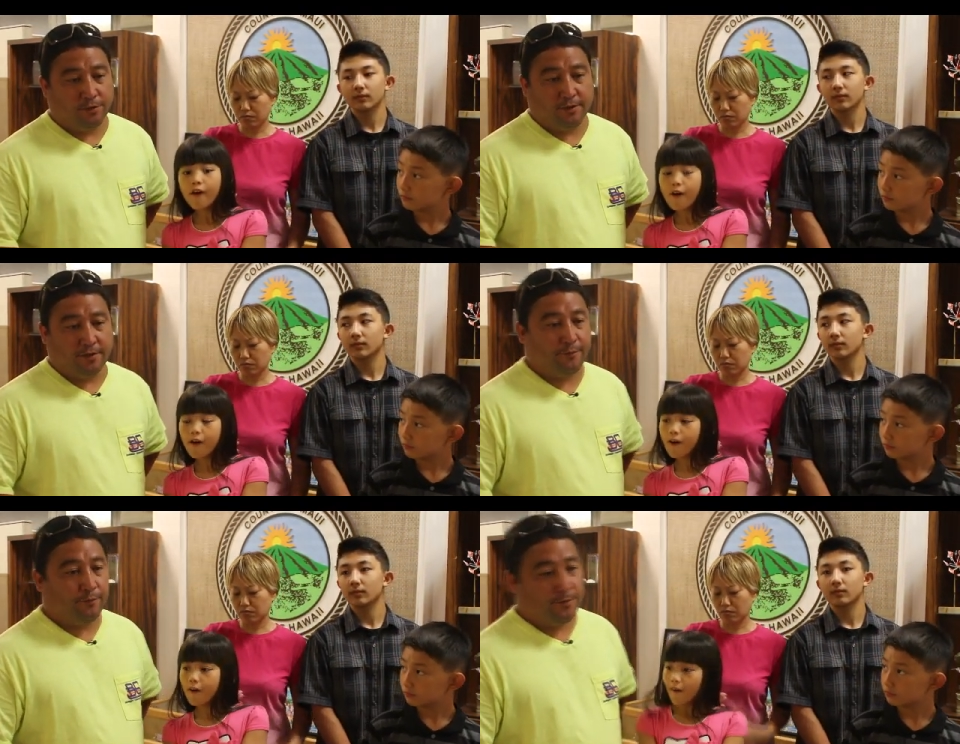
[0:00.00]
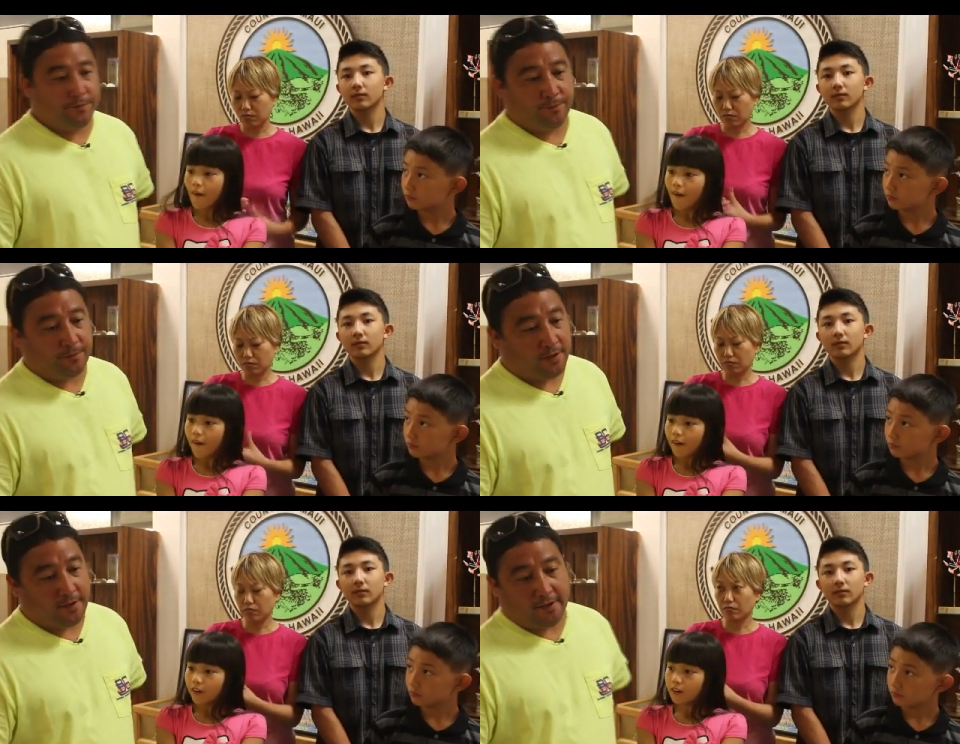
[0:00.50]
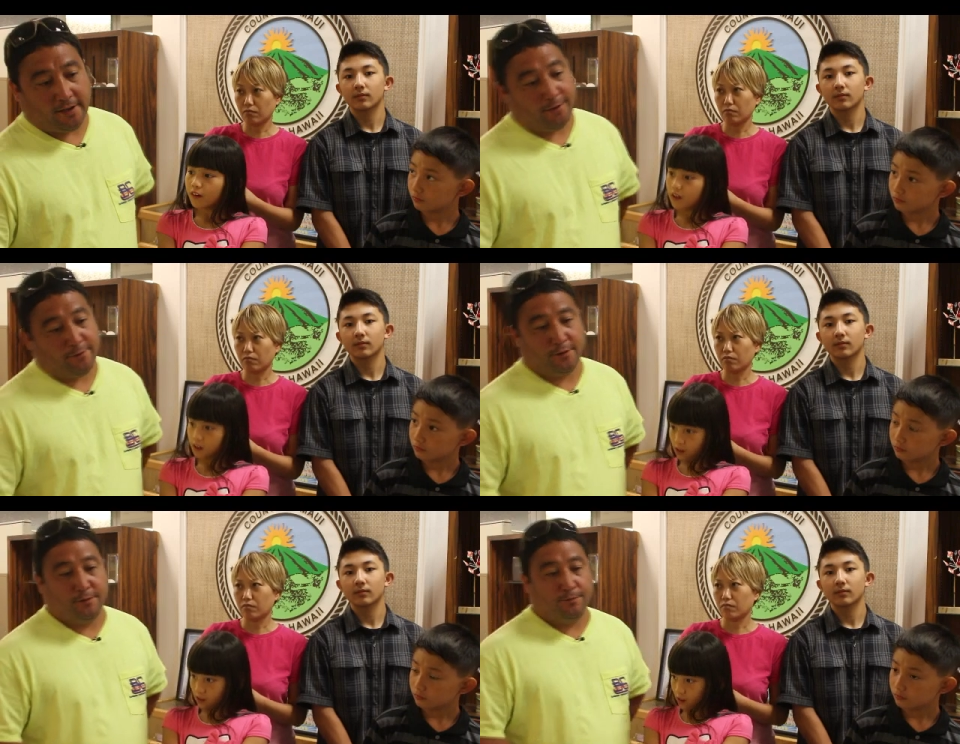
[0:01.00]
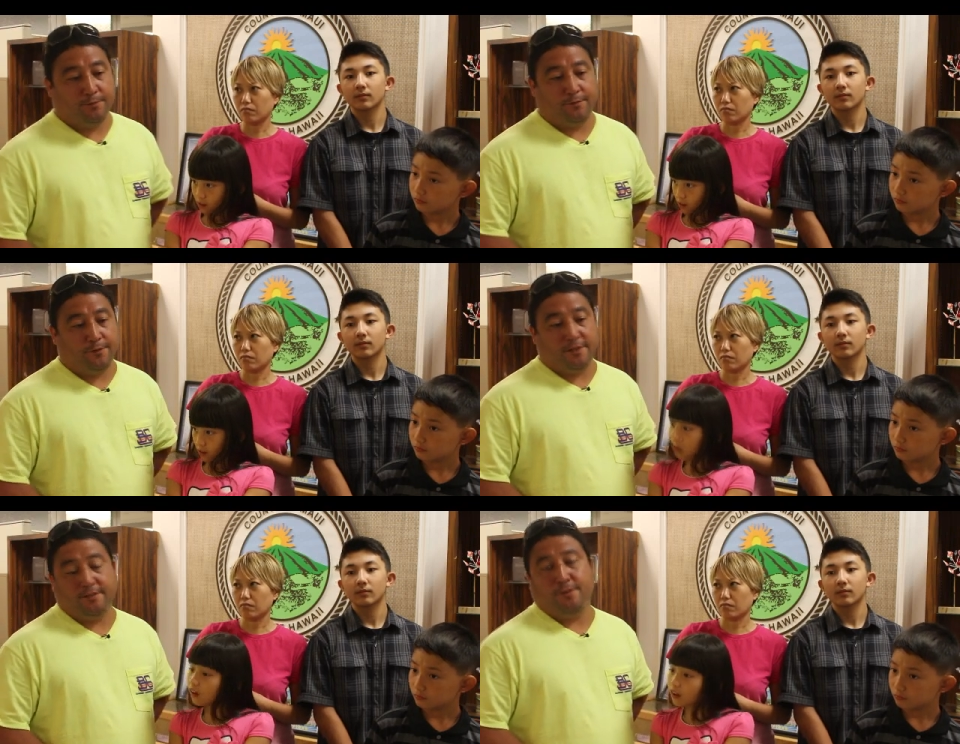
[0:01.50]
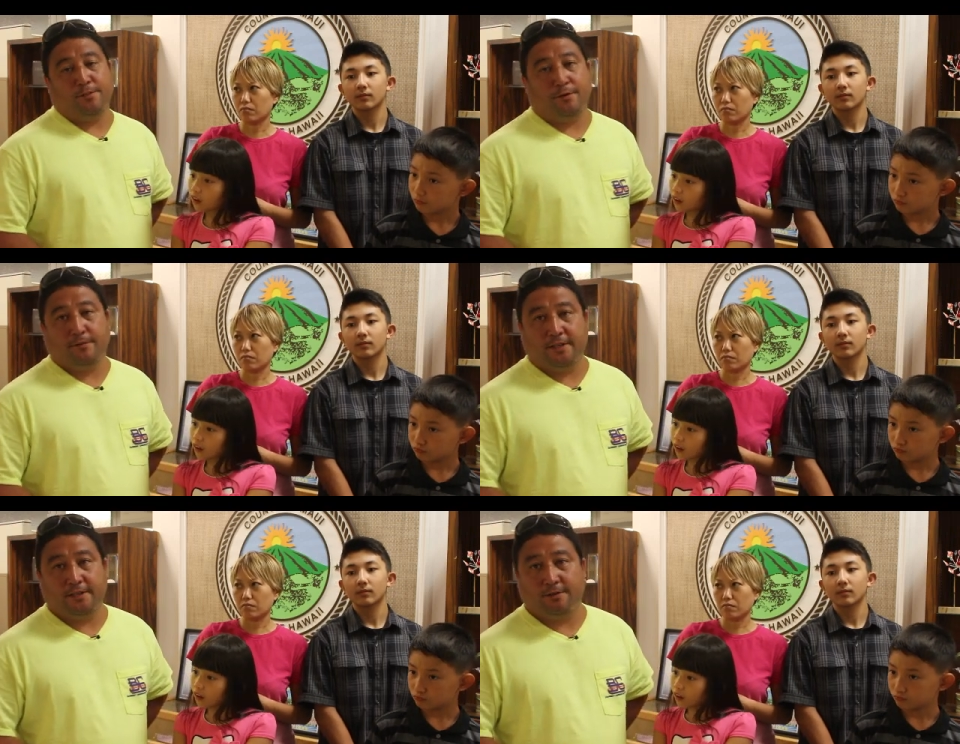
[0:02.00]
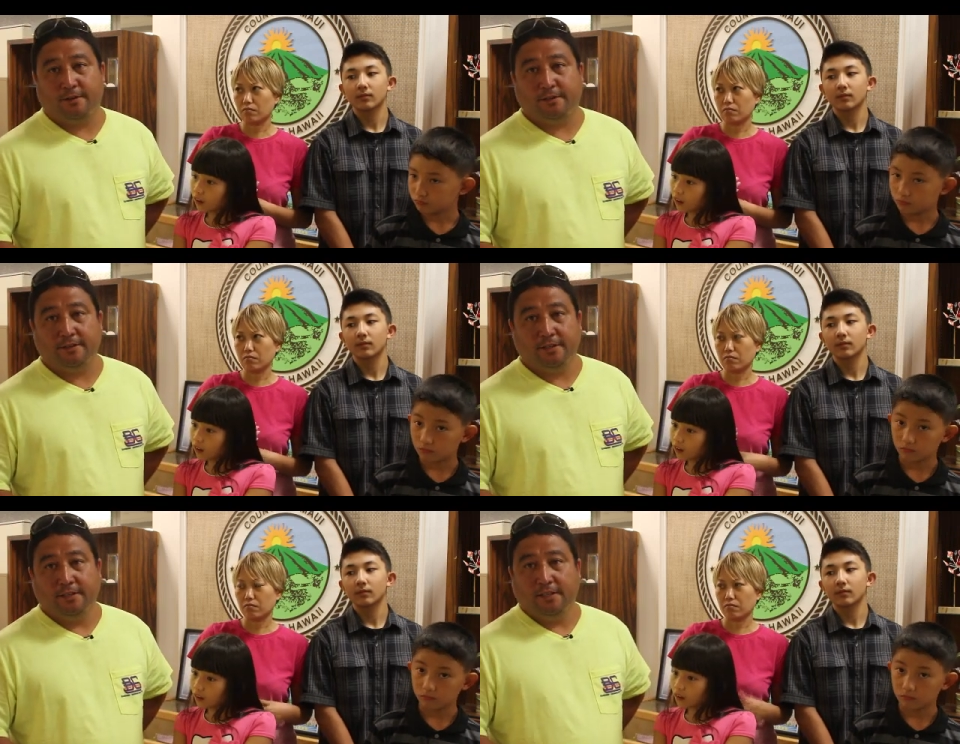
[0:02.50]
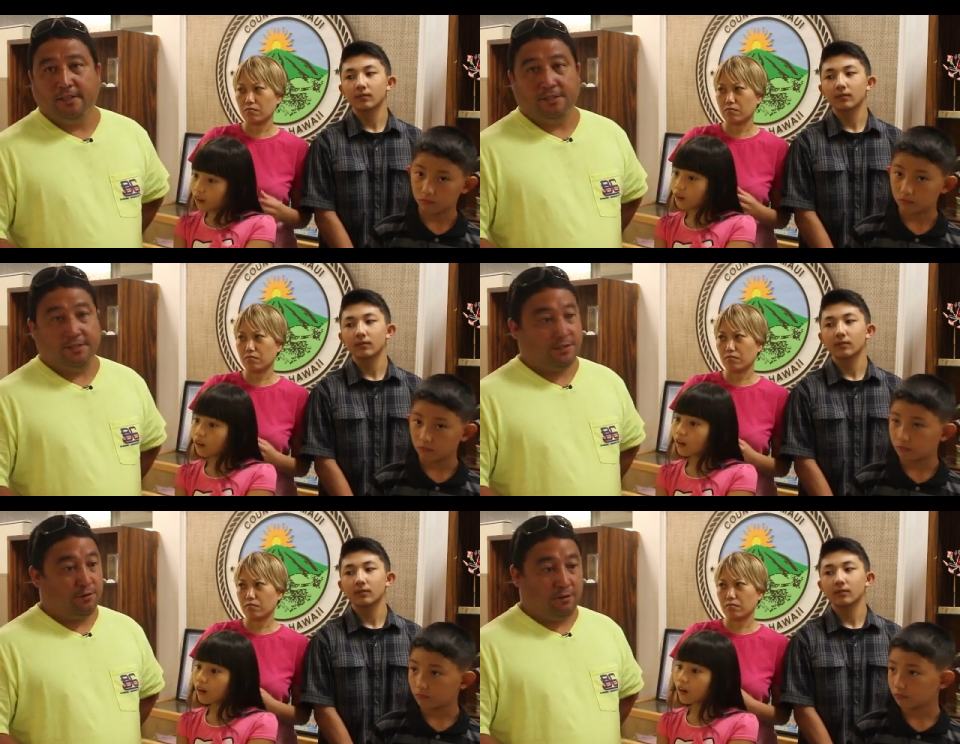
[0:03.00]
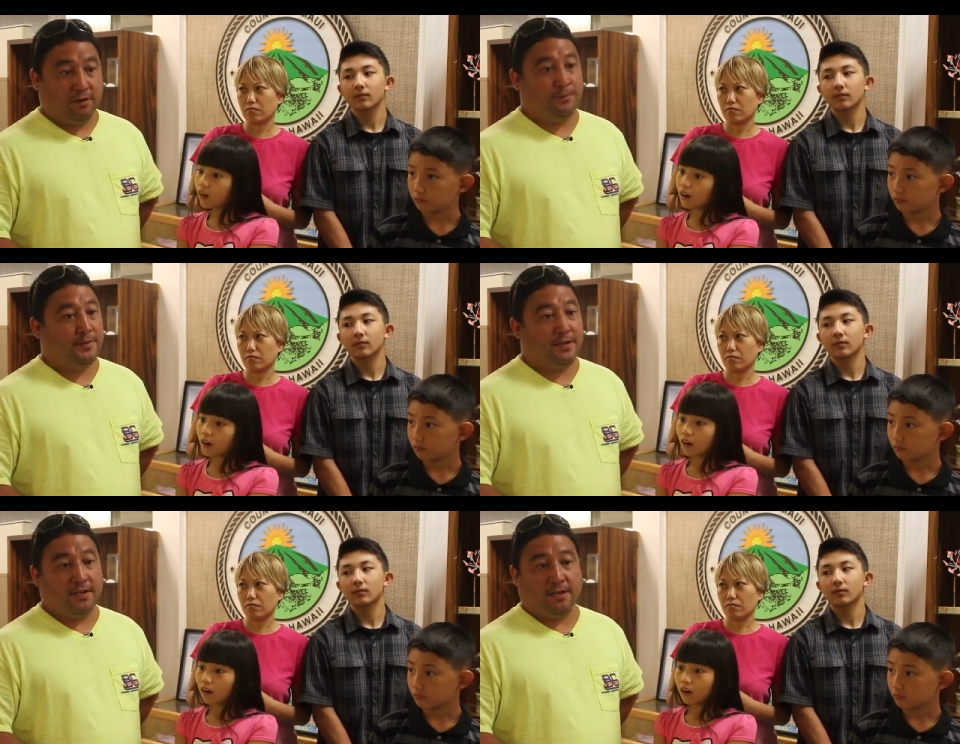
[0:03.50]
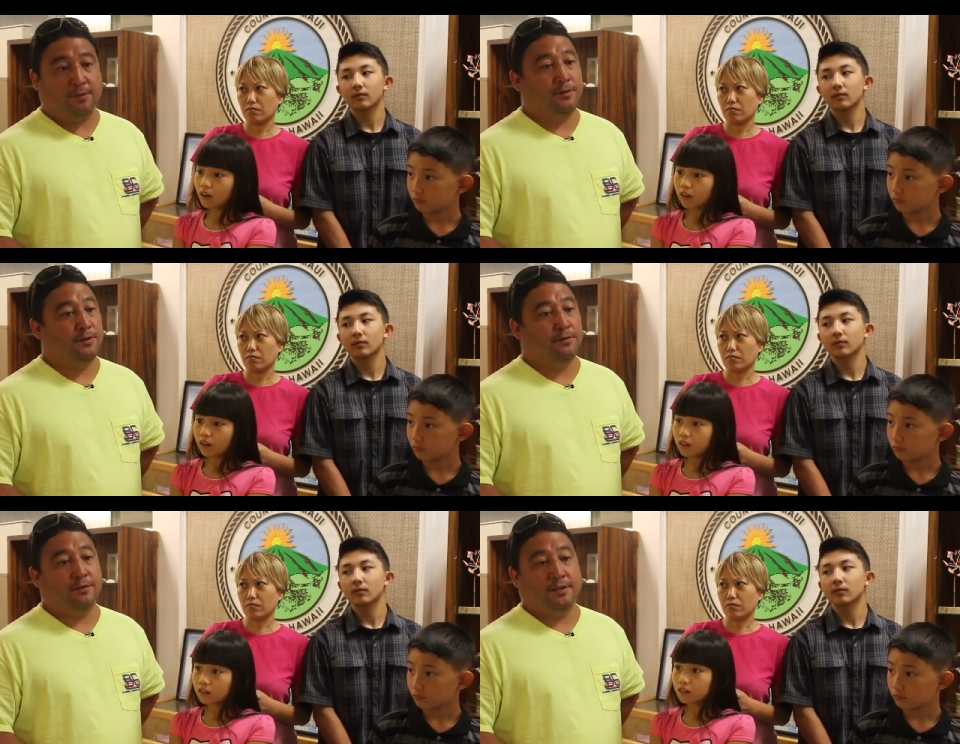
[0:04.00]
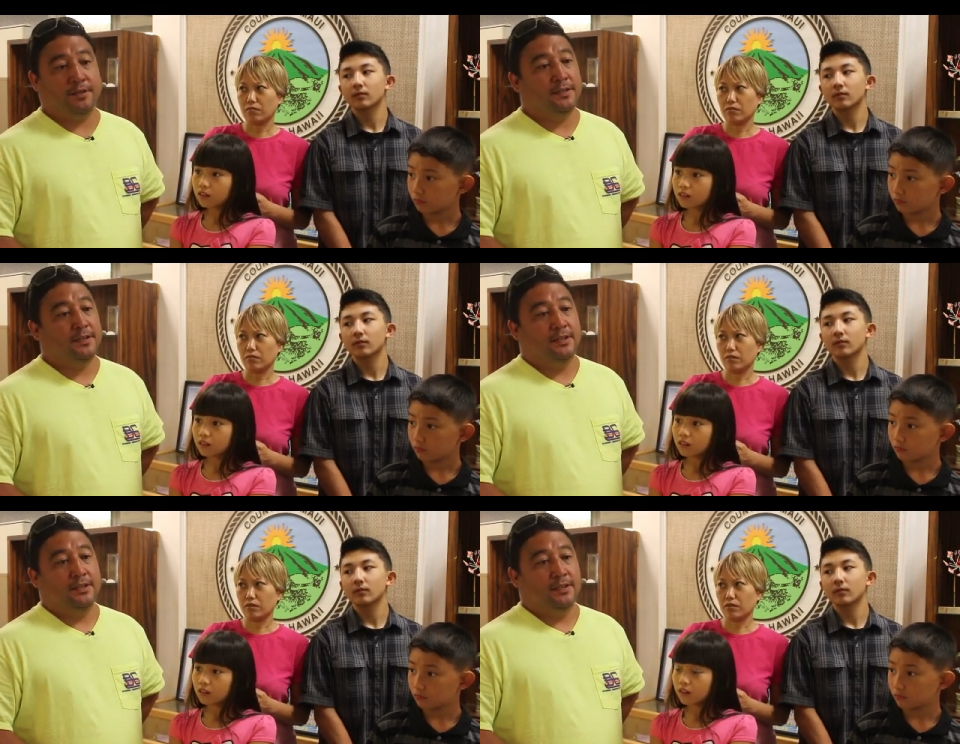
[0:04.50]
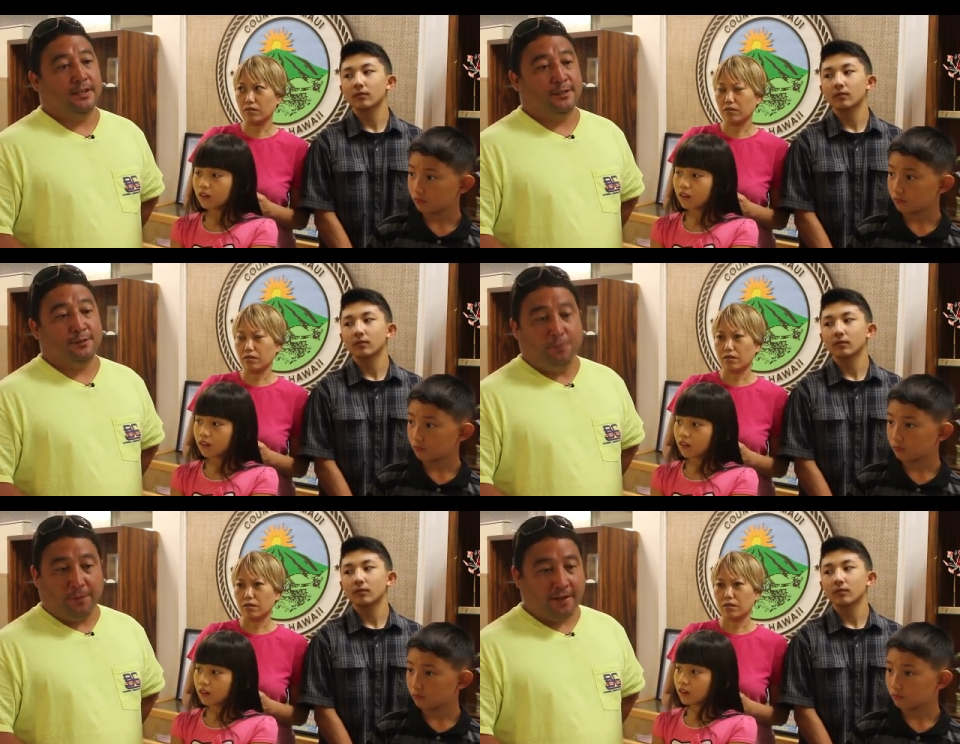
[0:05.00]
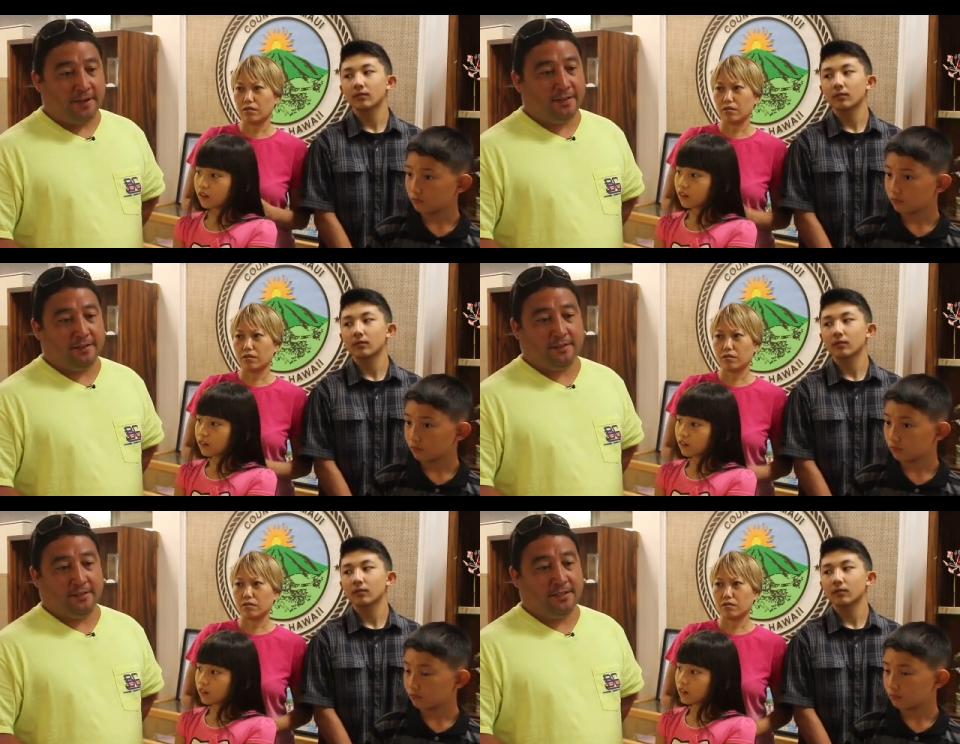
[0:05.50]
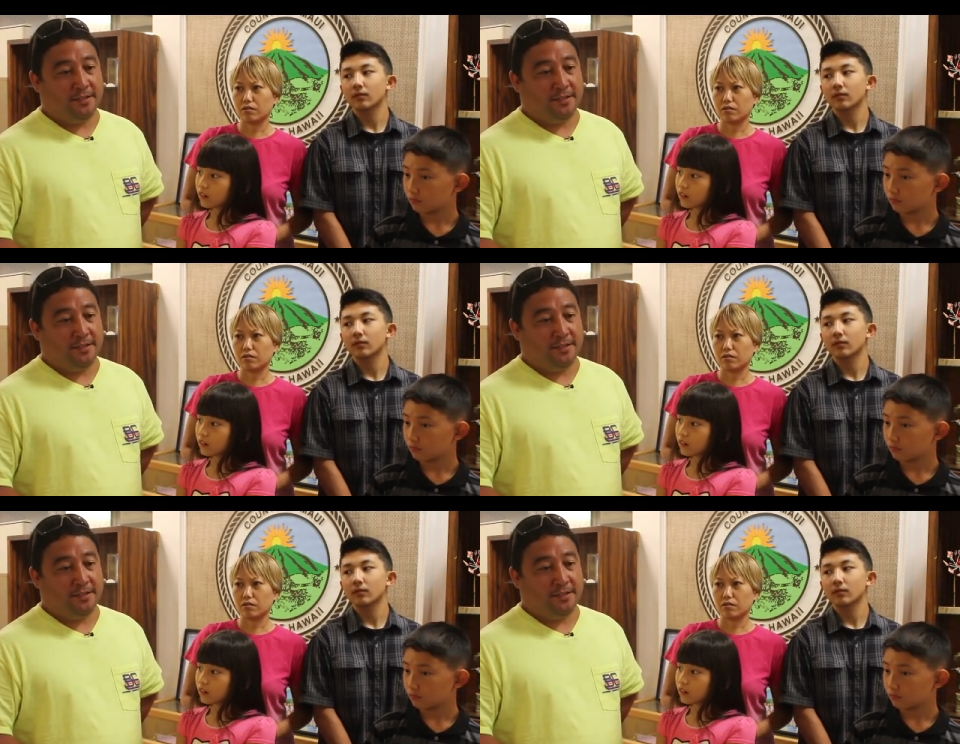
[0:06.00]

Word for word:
Speaker 1: blowing up from ha half the fire department as well, just calling me and letting me know that not to panic. The